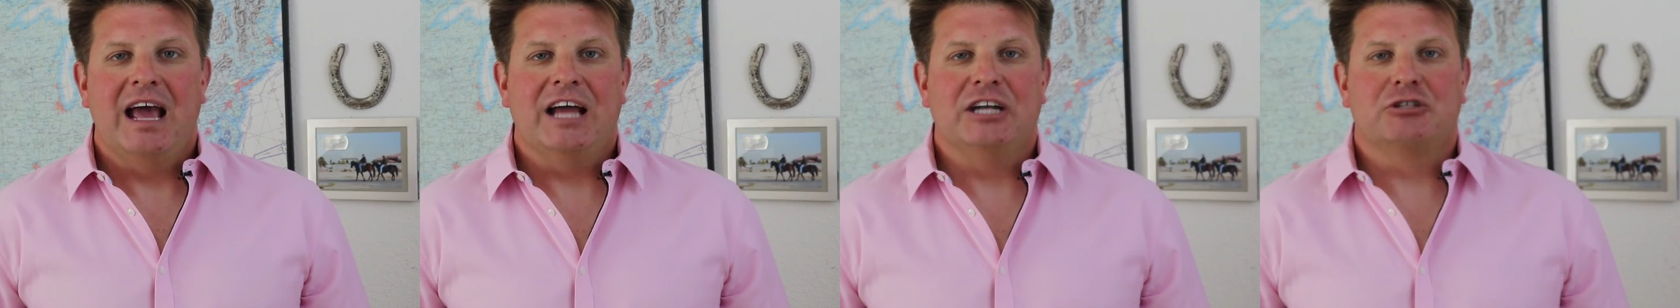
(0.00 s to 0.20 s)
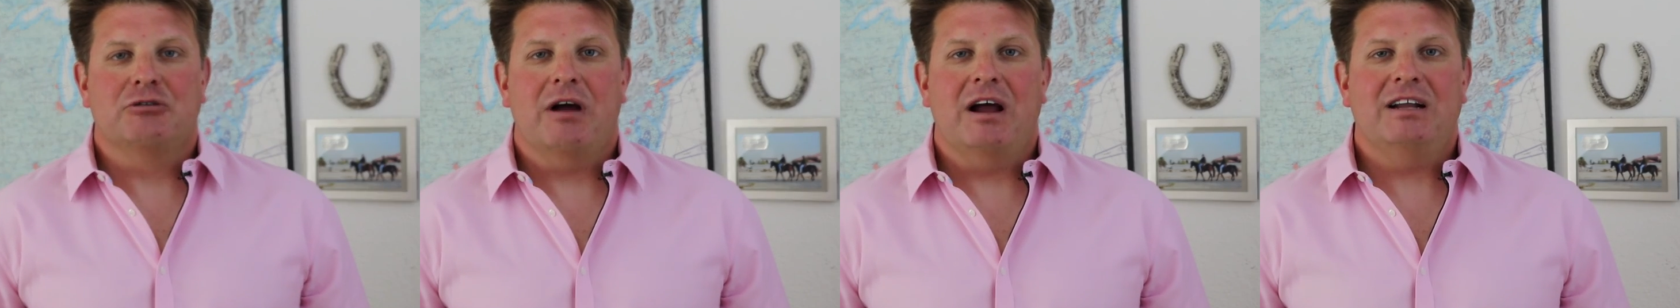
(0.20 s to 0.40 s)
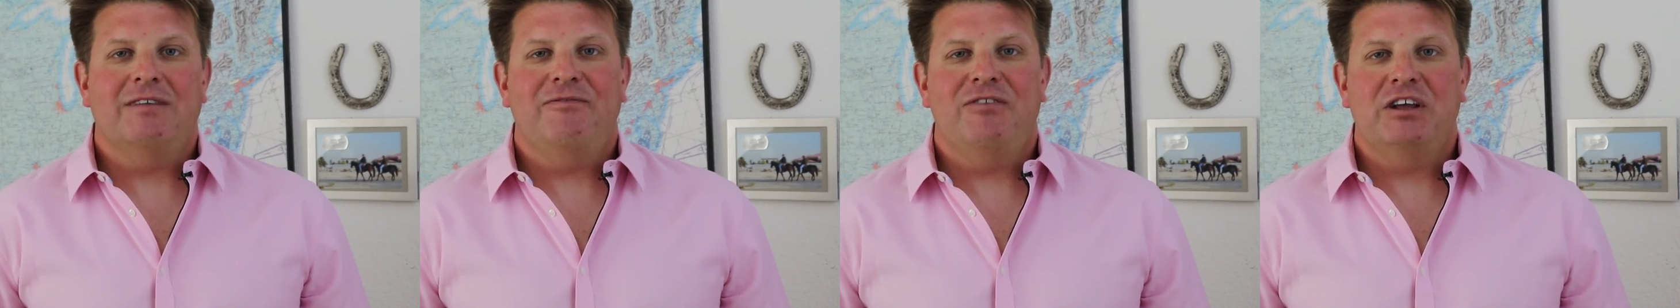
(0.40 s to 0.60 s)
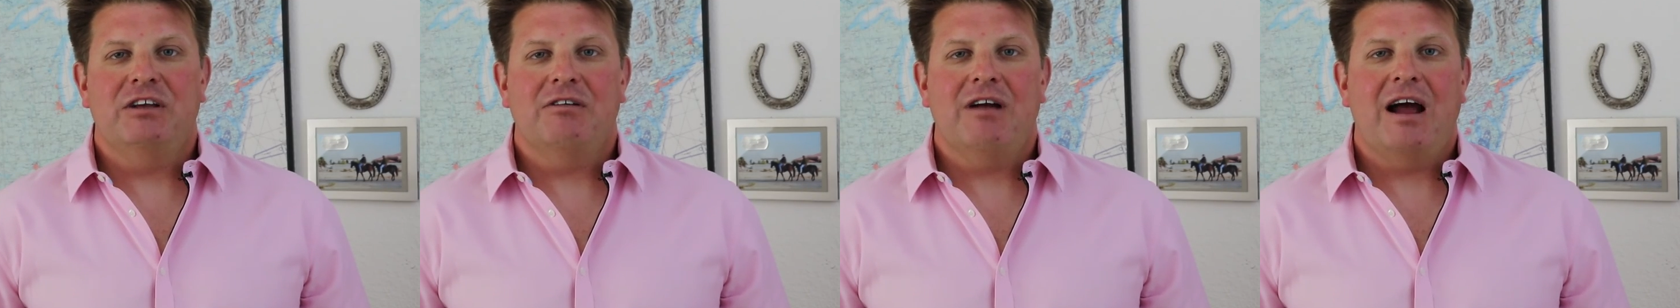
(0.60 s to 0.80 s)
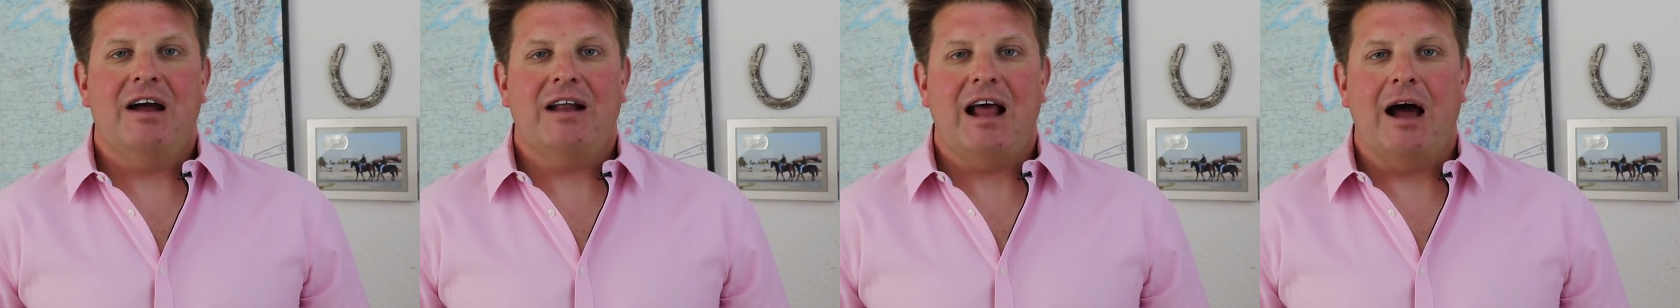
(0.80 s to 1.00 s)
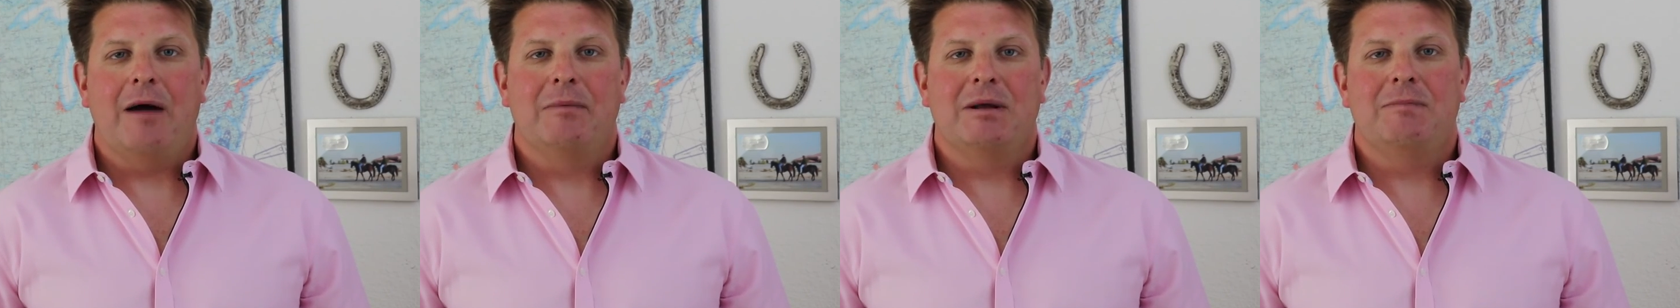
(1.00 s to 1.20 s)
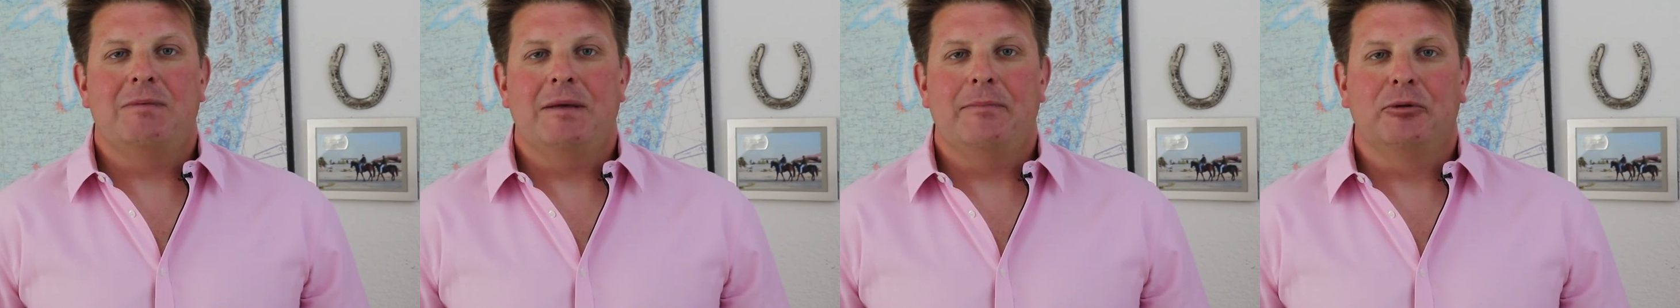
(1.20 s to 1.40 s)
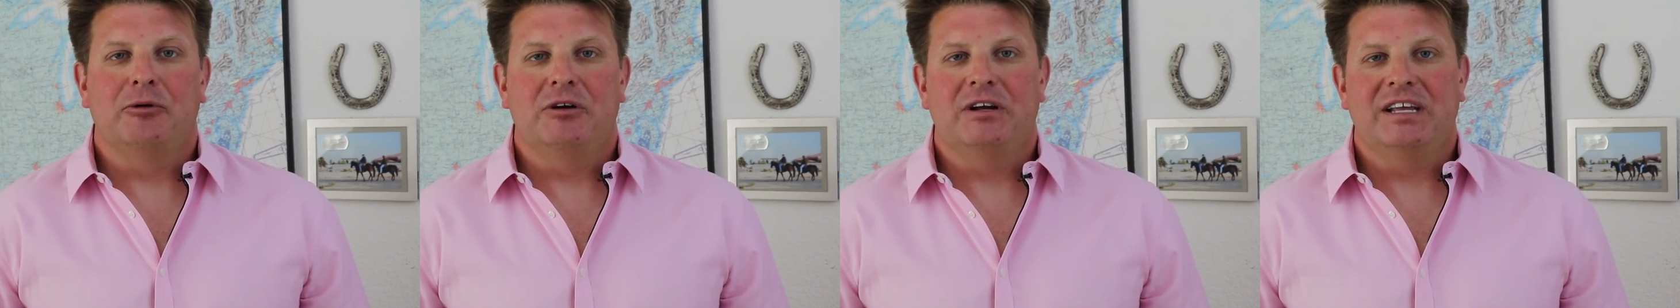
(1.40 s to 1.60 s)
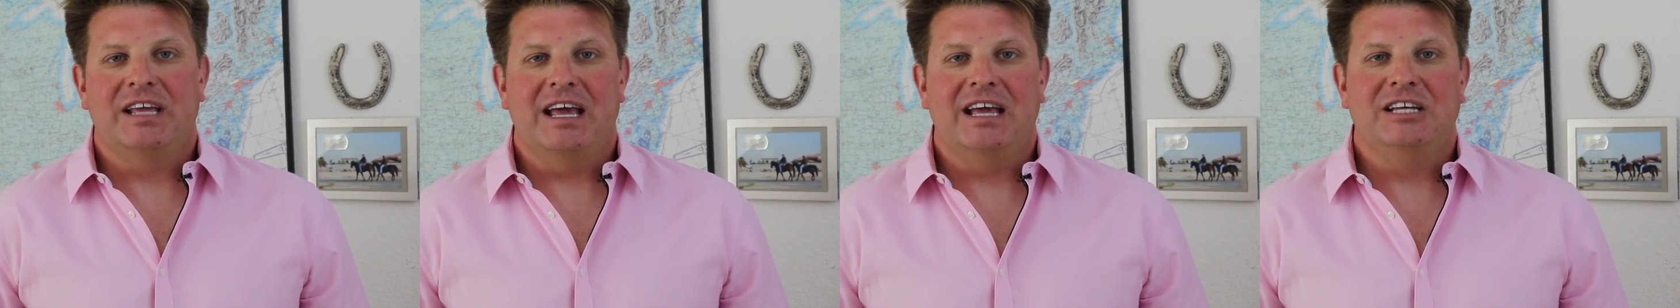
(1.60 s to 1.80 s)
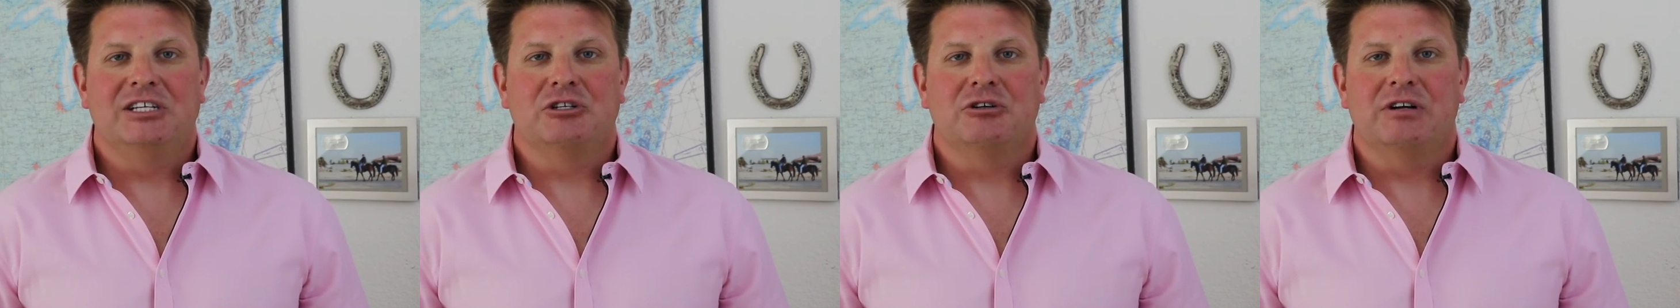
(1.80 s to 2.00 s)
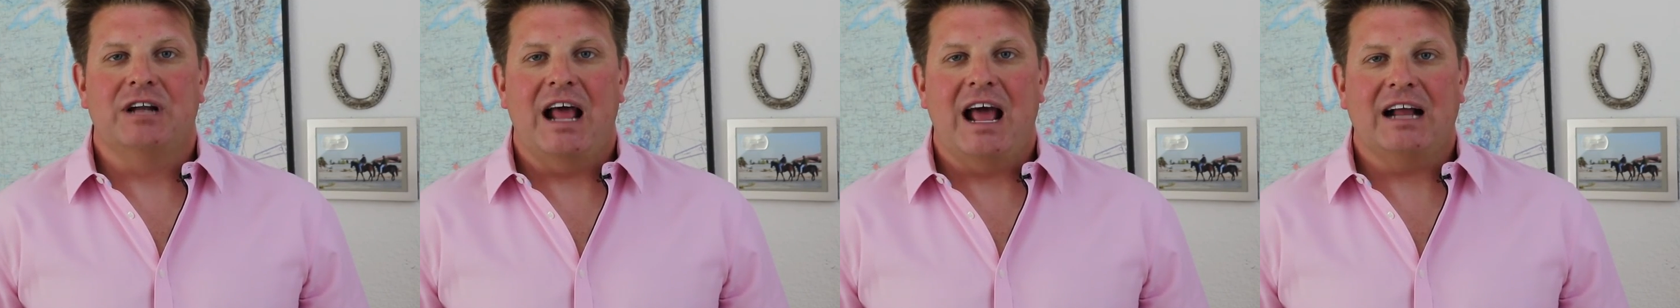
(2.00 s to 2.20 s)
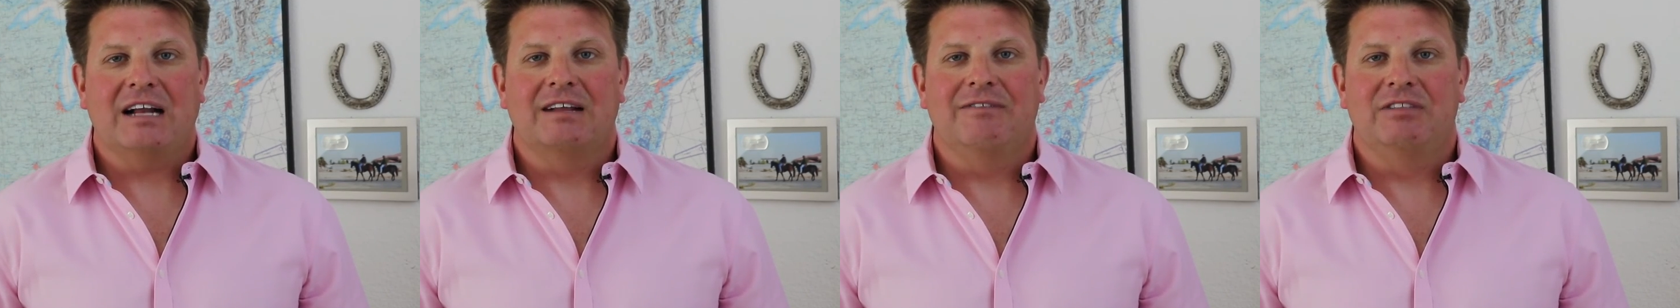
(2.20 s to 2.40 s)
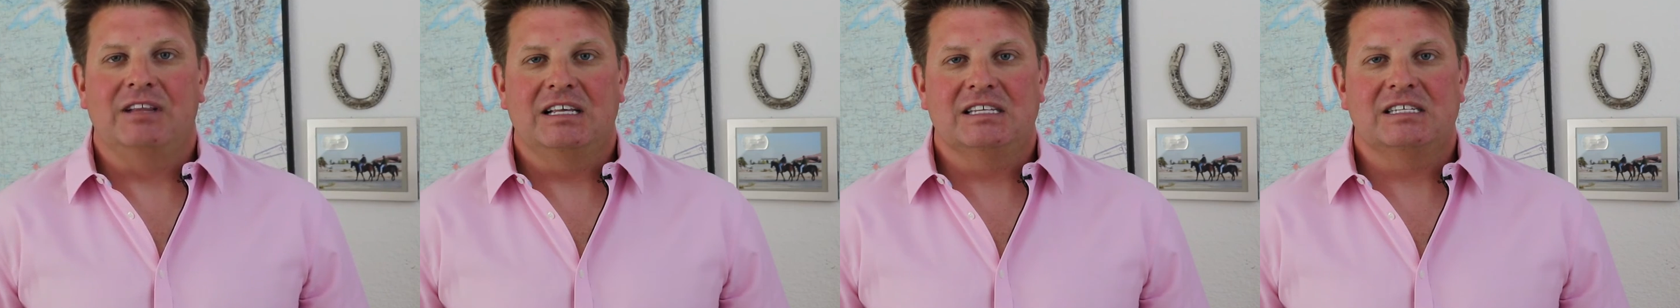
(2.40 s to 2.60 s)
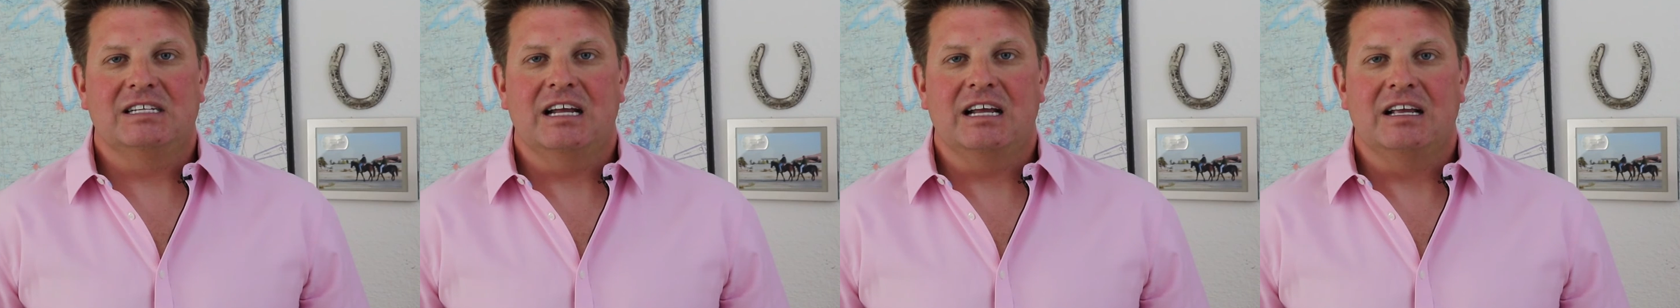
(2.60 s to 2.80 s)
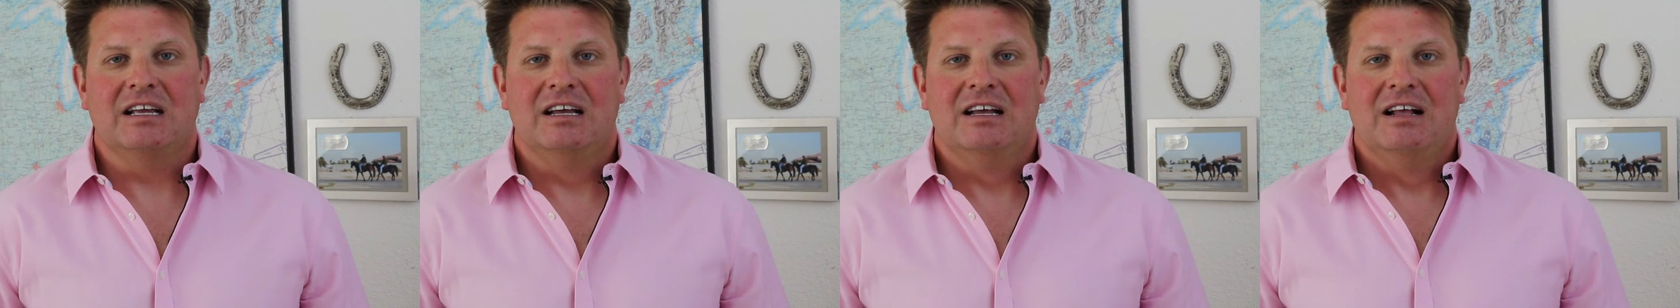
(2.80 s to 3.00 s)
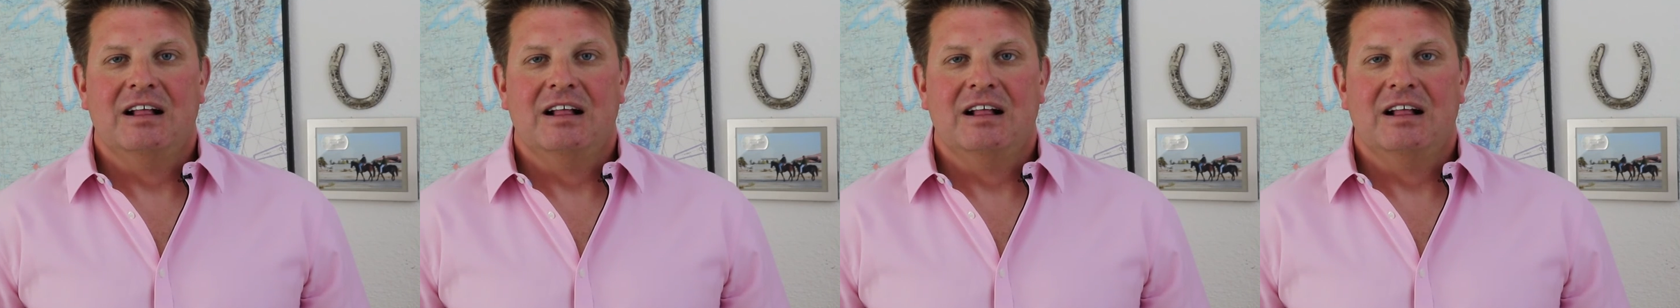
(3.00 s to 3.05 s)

and try to figure out how many people are engaged or in active listening.